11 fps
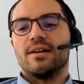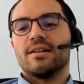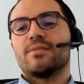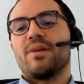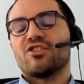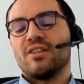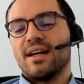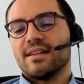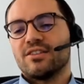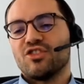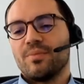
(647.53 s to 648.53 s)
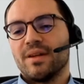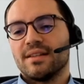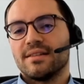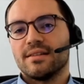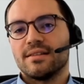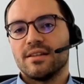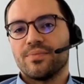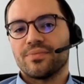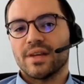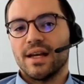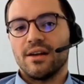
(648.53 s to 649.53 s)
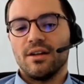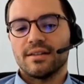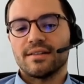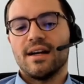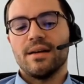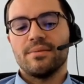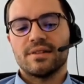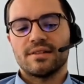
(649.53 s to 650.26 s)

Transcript: specialized shipping system at all times.